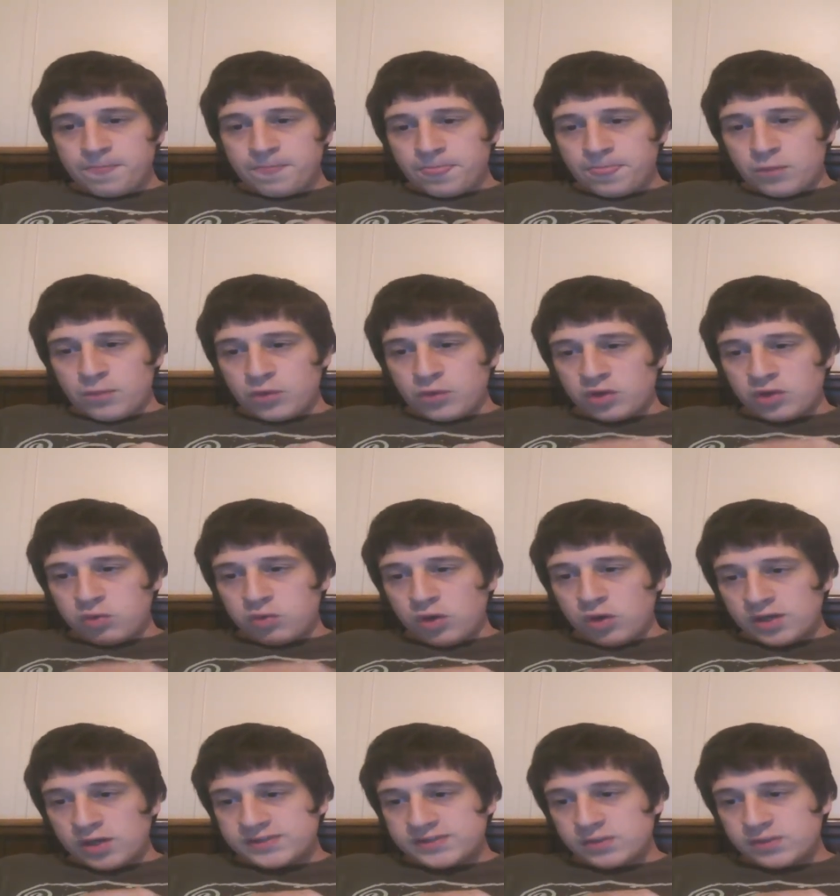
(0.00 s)

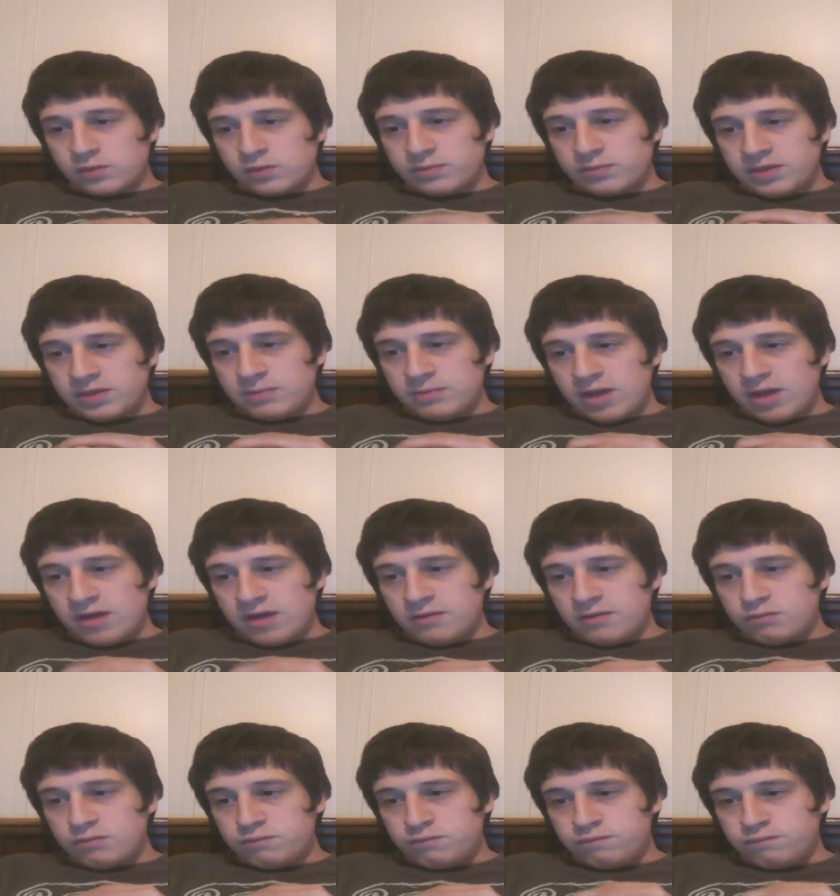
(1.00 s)
Rayquaza would be
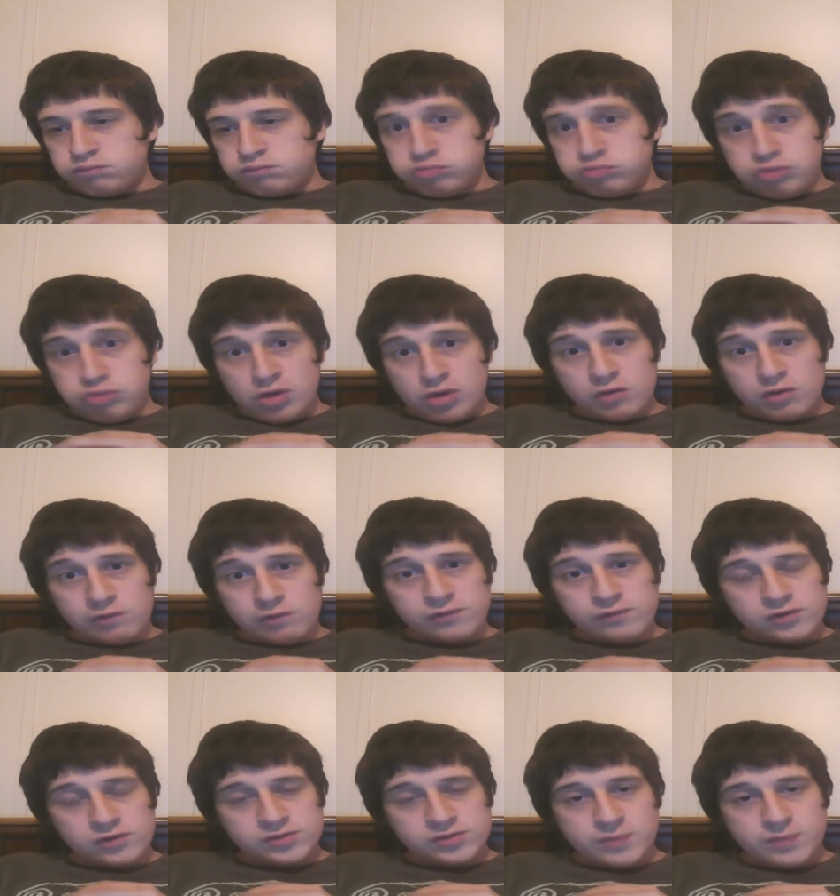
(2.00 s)
my real
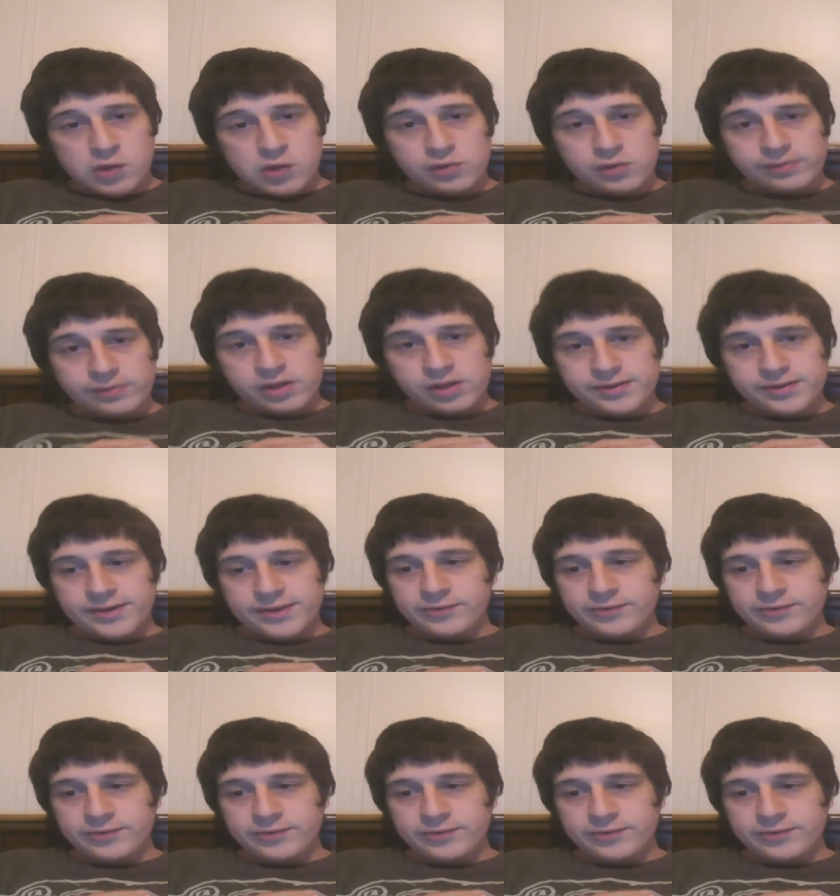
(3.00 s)
first Pokemon.